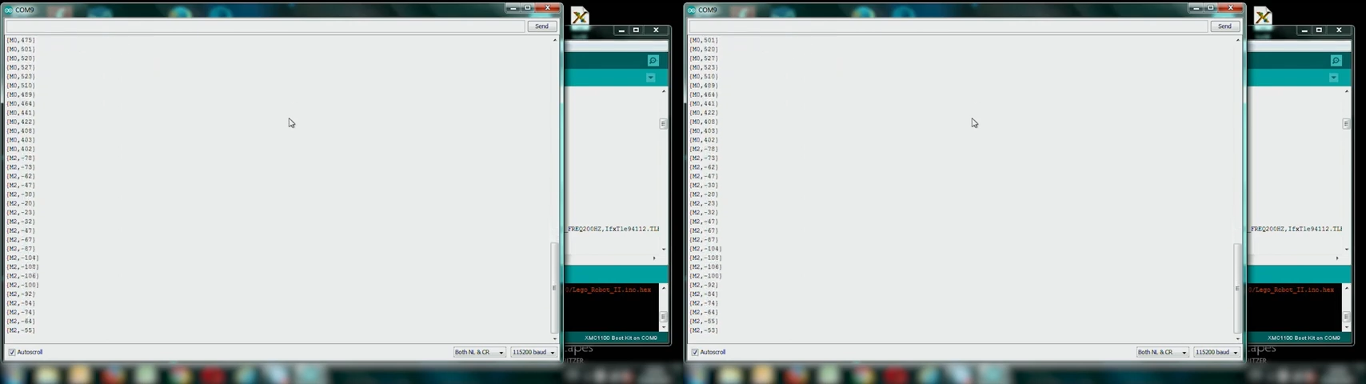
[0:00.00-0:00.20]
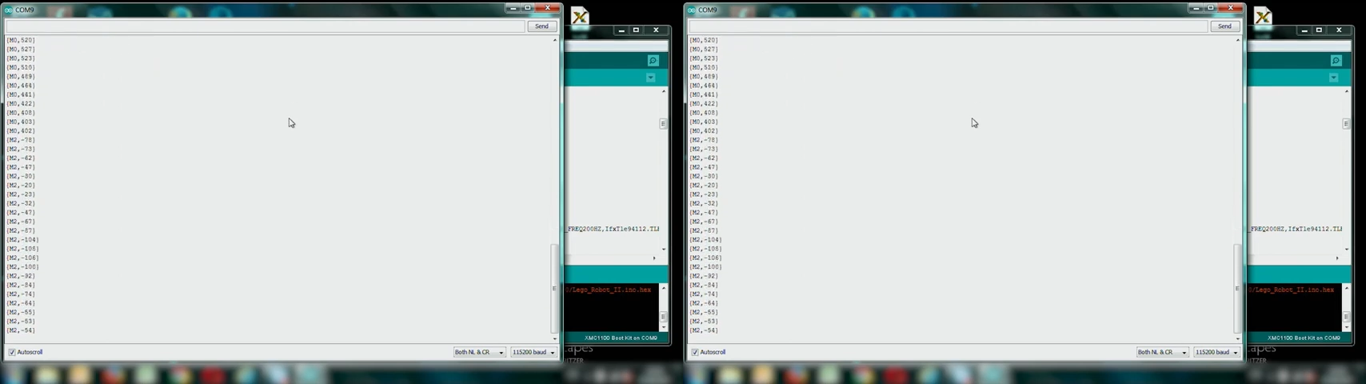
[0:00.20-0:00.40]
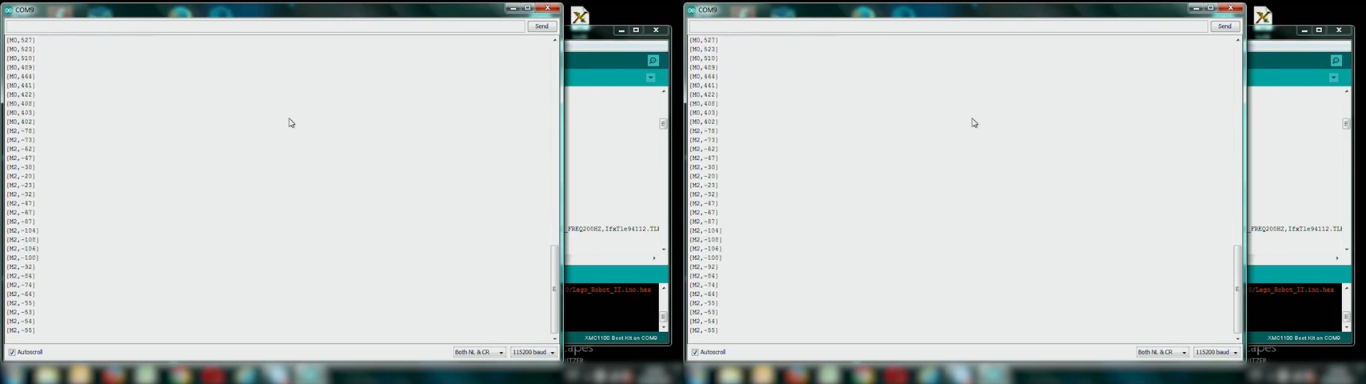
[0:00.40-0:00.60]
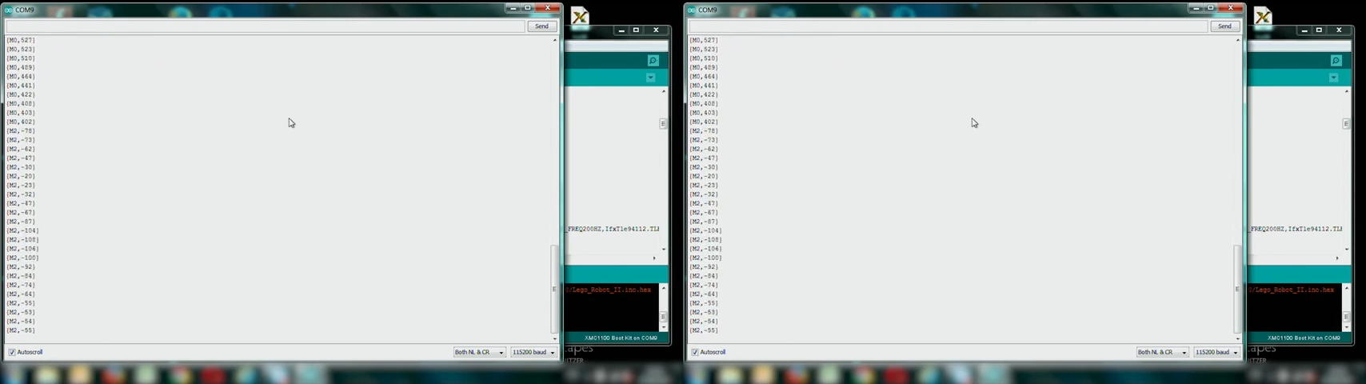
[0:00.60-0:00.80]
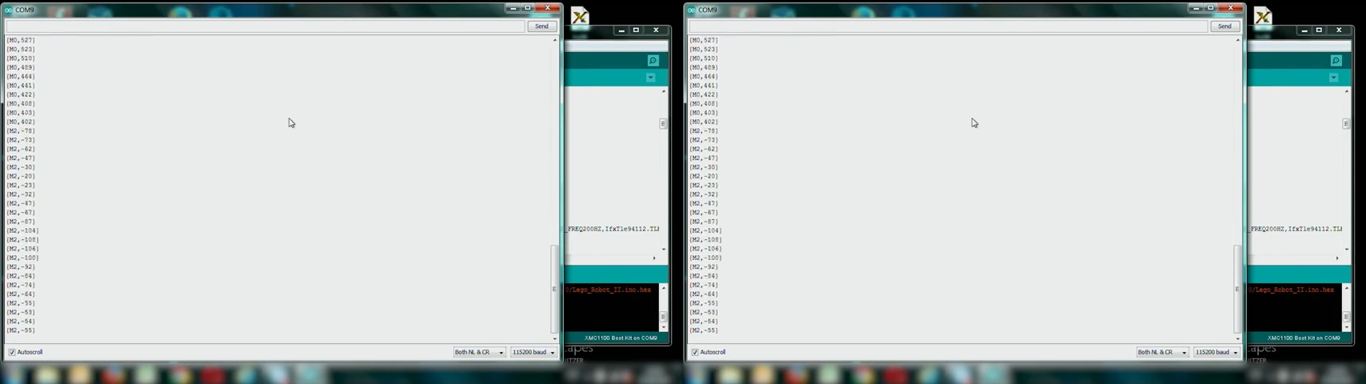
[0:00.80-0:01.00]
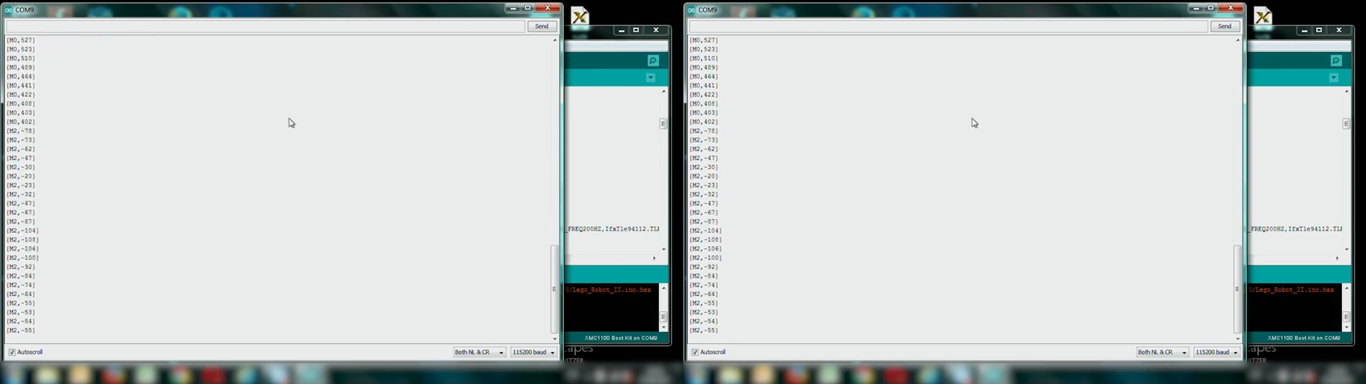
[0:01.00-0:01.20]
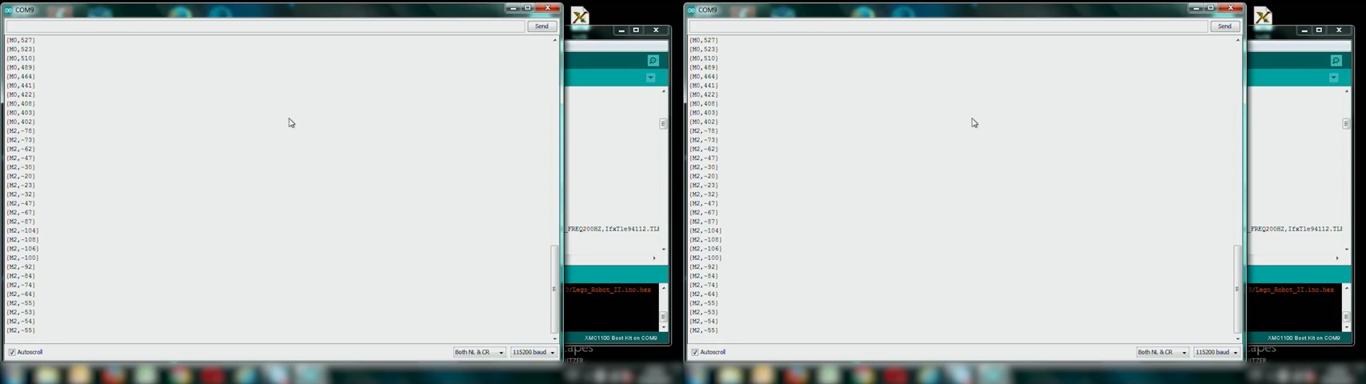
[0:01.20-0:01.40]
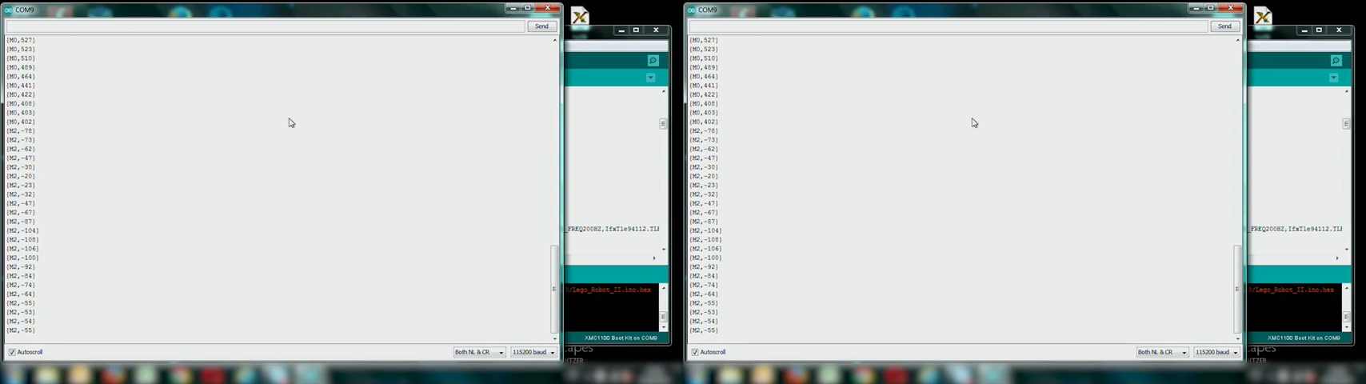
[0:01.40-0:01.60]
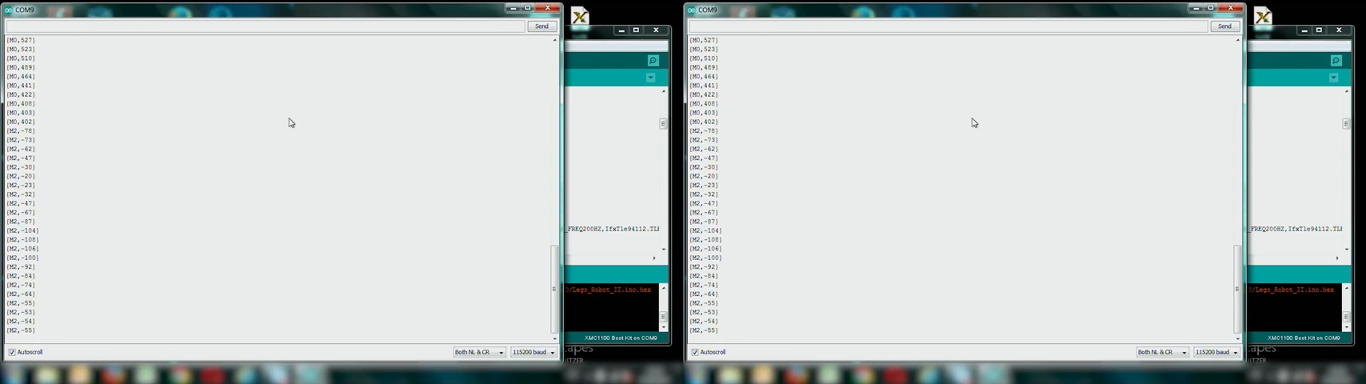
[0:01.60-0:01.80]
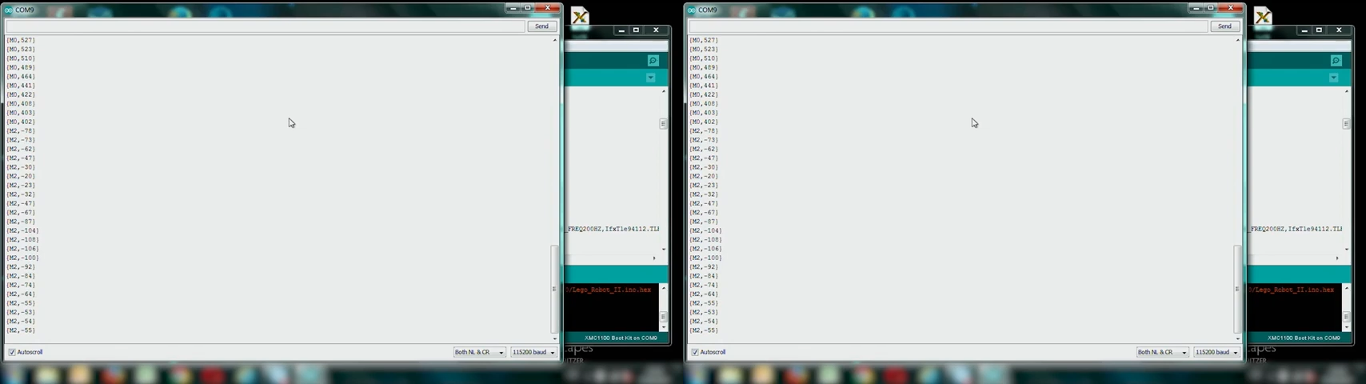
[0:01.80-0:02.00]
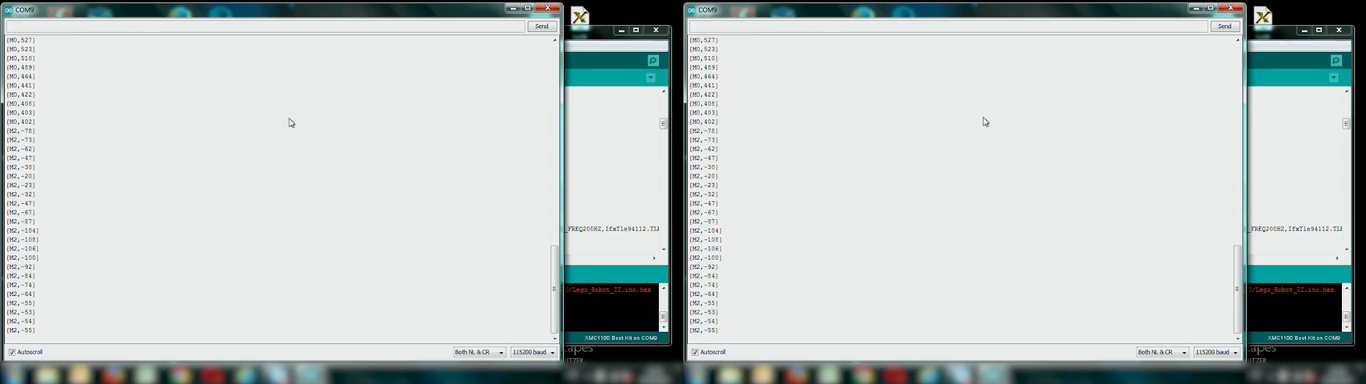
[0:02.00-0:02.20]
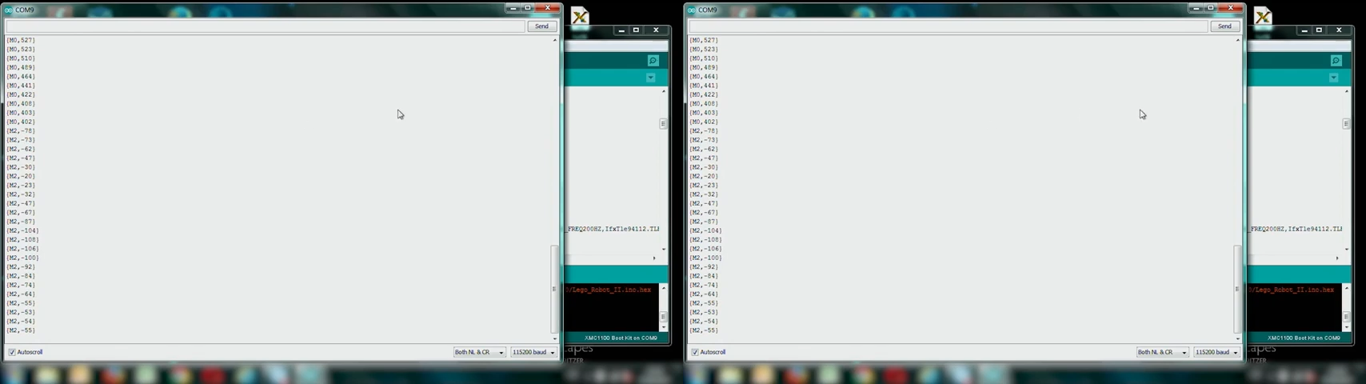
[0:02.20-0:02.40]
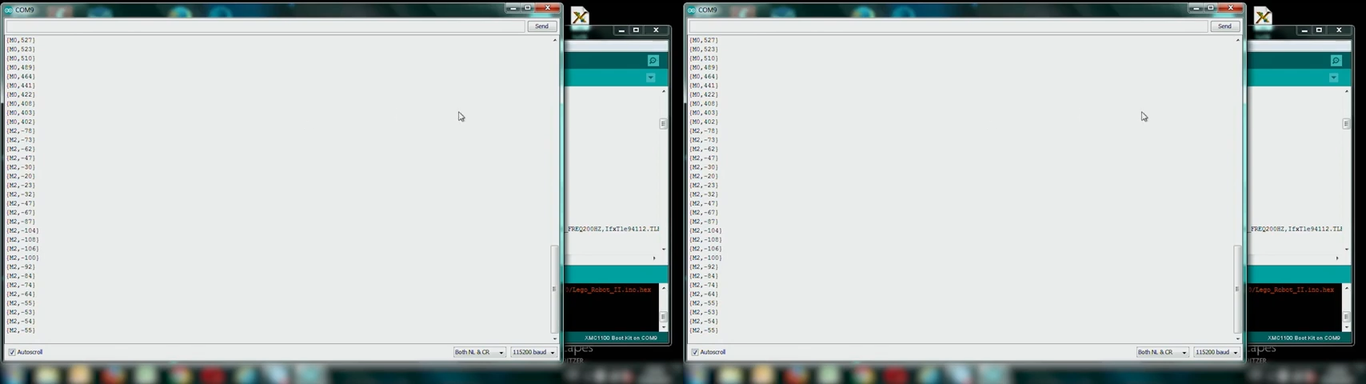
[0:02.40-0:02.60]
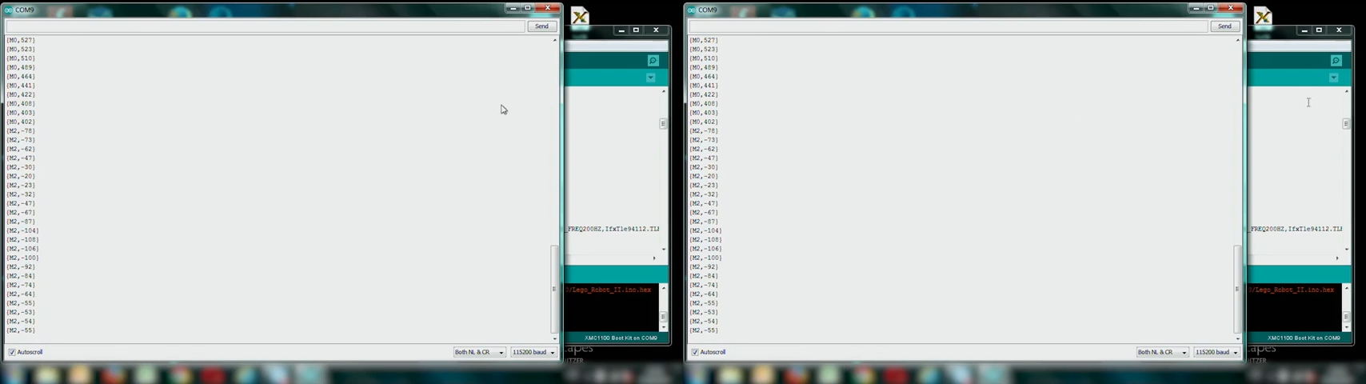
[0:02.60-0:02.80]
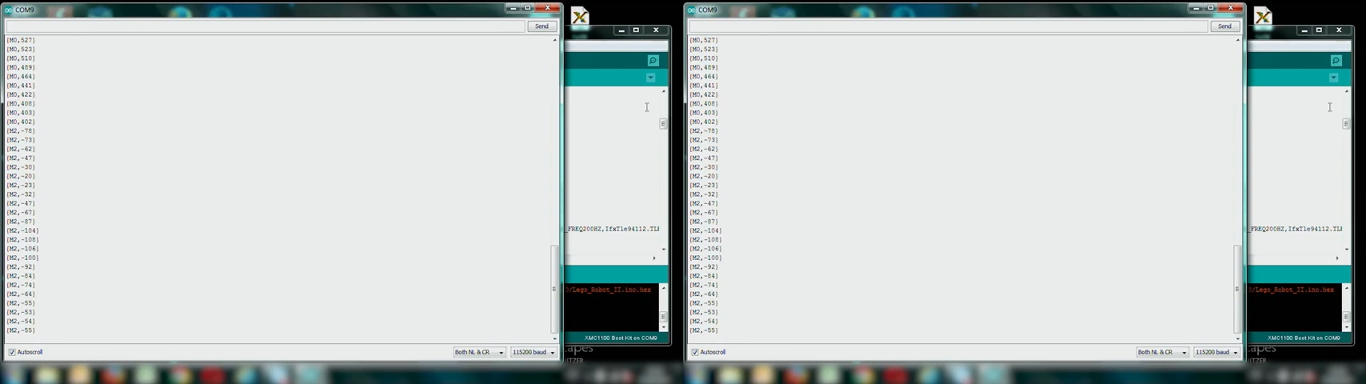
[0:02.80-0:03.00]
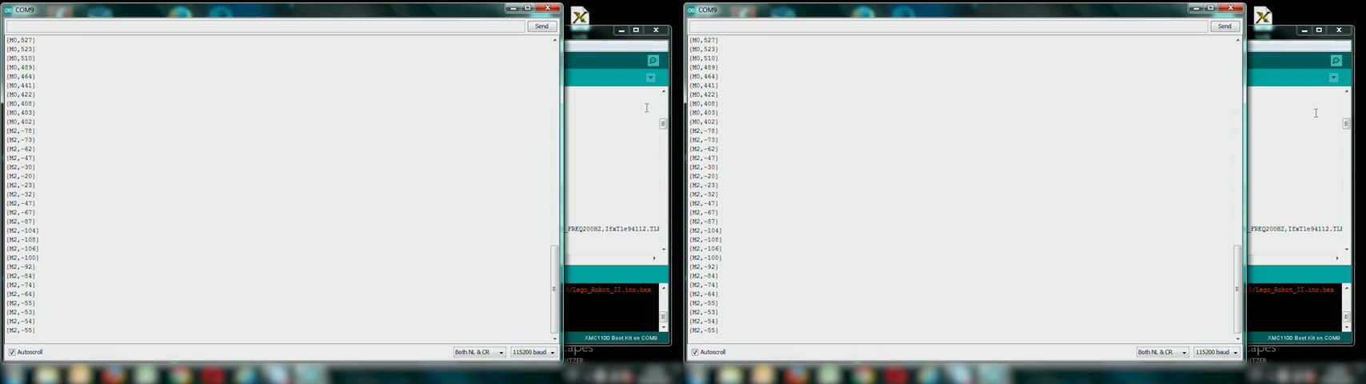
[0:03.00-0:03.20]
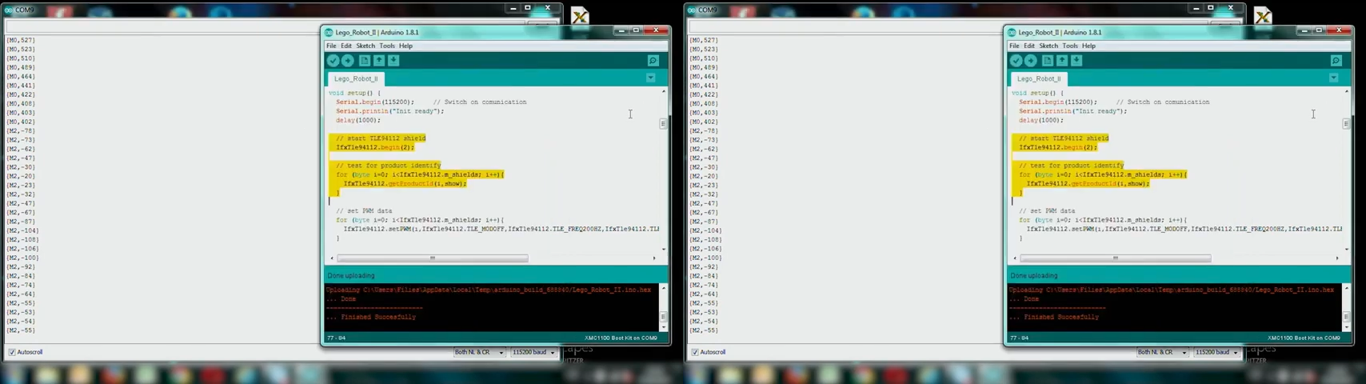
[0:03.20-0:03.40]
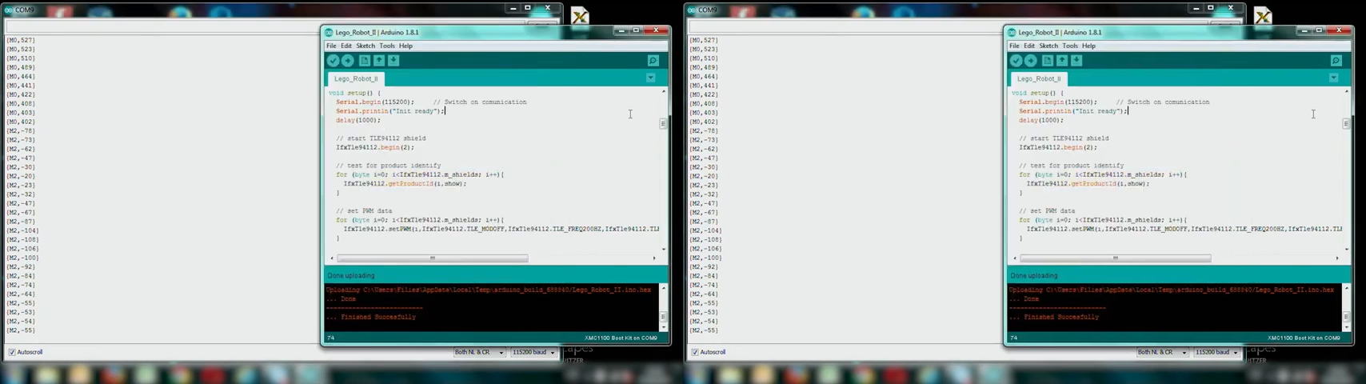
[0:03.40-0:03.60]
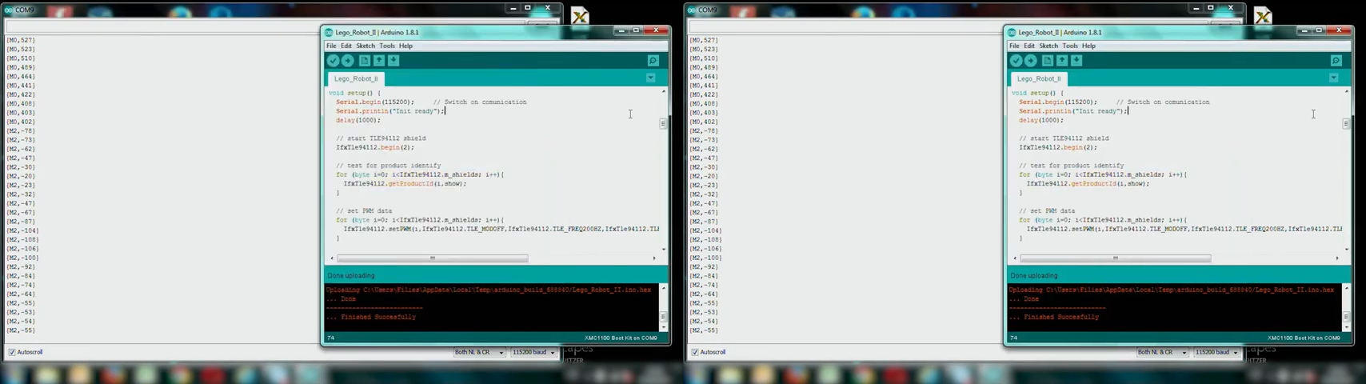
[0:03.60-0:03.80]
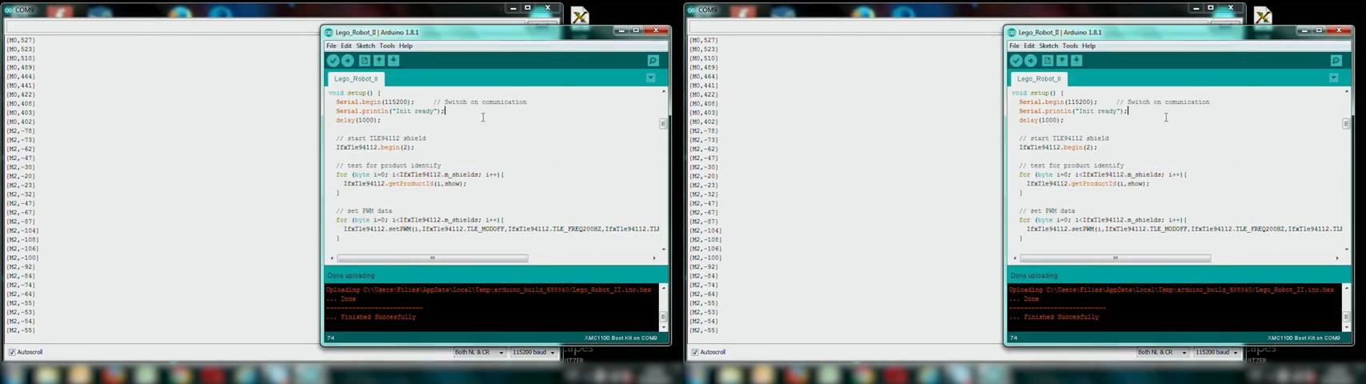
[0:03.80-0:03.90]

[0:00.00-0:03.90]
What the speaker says: [unreadable: no face in view]